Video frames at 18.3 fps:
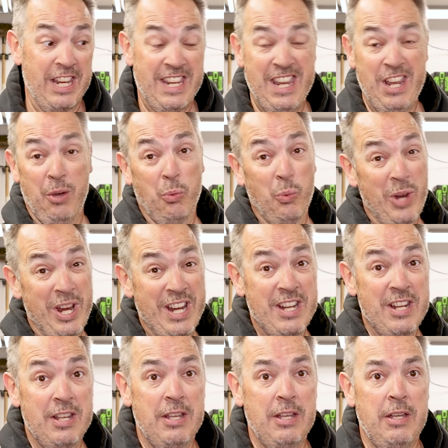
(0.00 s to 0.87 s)
I can't
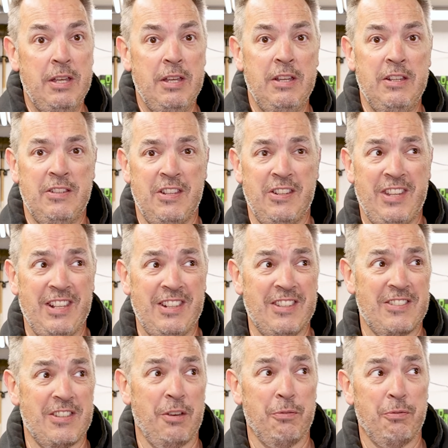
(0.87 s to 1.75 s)
wait to
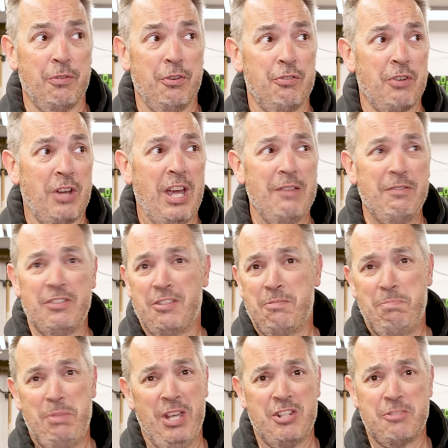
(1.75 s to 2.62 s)
take this out for a drive.
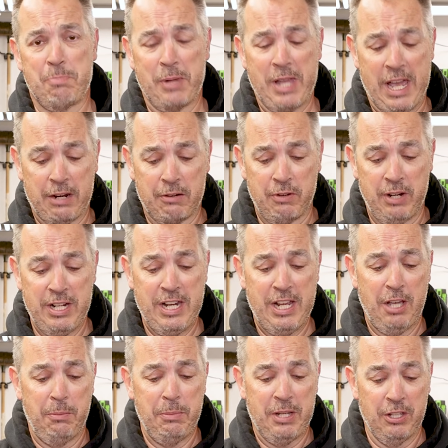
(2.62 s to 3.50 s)
It's pitch black right
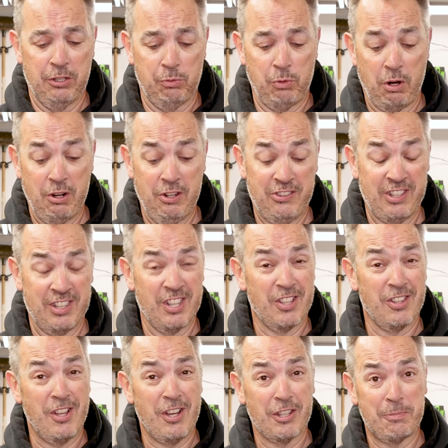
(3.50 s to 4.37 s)
now because we already set
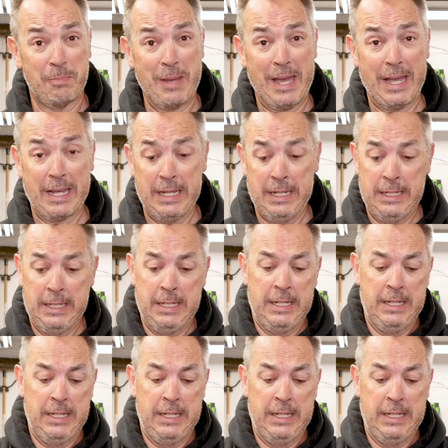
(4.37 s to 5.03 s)
the clocks back.